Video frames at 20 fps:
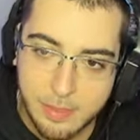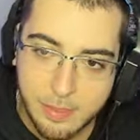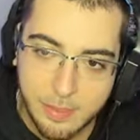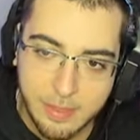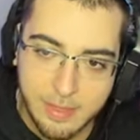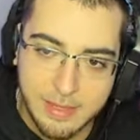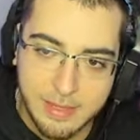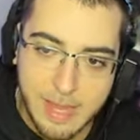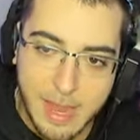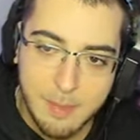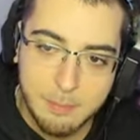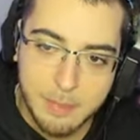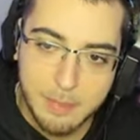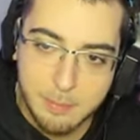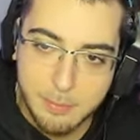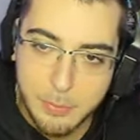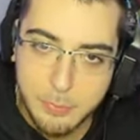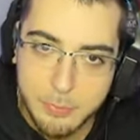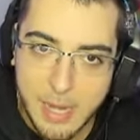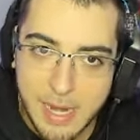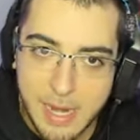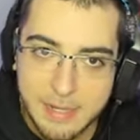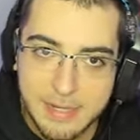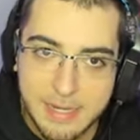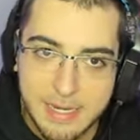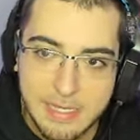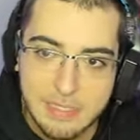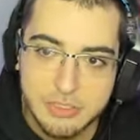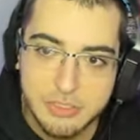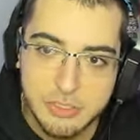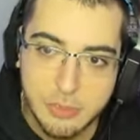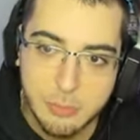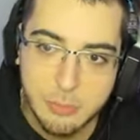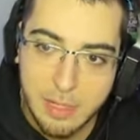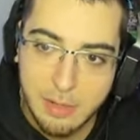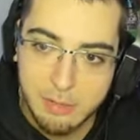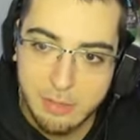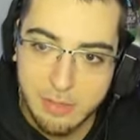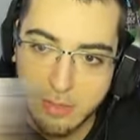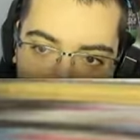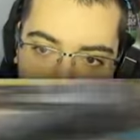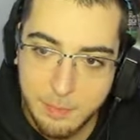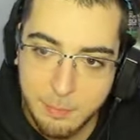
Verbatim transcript: Is this like MW19 Shoot House or